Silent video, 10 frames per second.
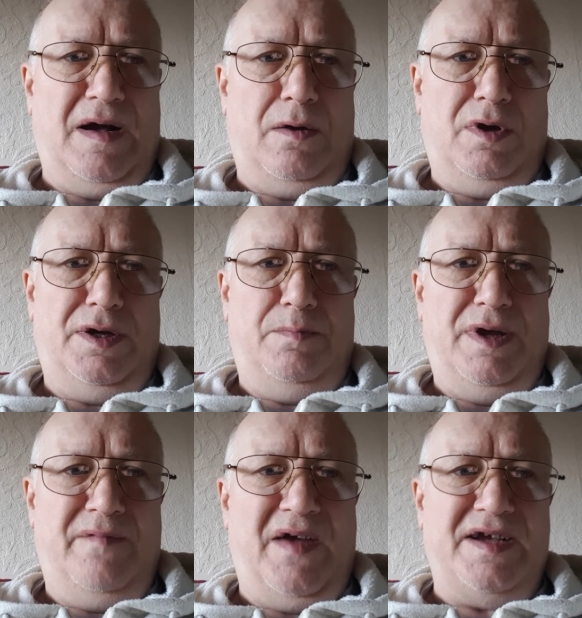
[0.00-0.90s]
out and a
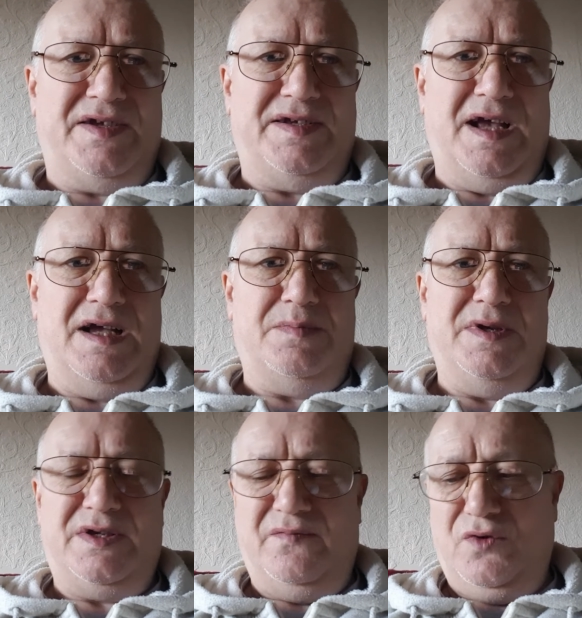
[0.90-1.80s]
bit of exercise,
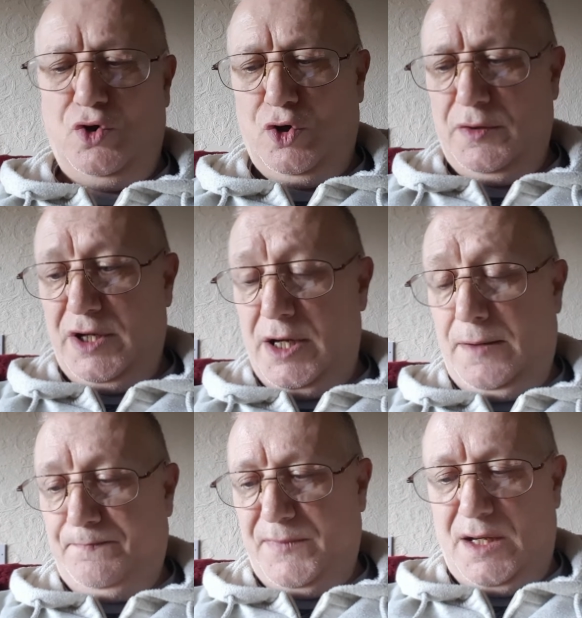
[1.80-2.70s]
Mr. Vought, yeah?